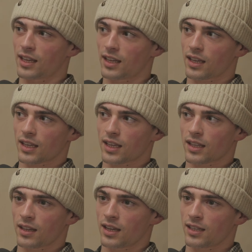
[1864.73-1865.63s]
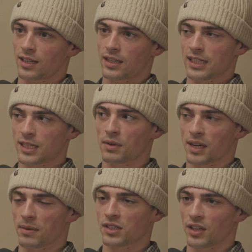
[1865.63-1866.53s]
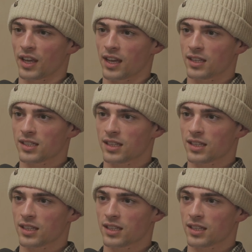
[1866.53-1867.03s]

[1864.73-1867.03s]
like that I didn't need to bring in my suitcase.